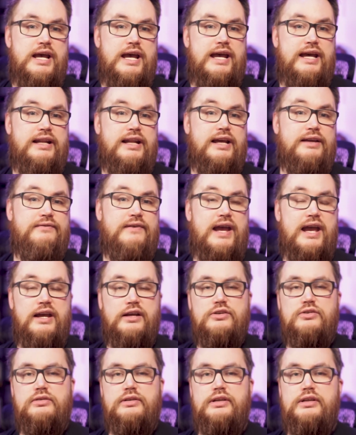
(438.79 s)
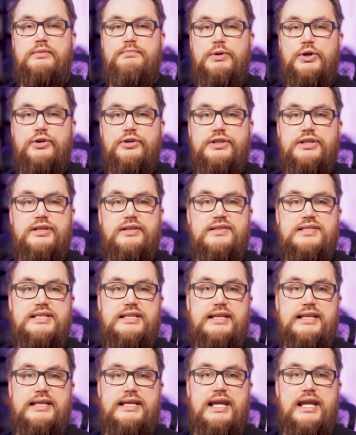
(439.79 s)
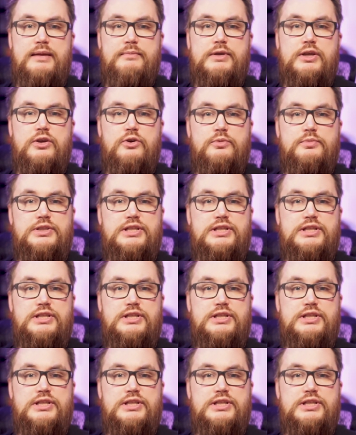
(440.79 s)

and I've actually purchased the GameCube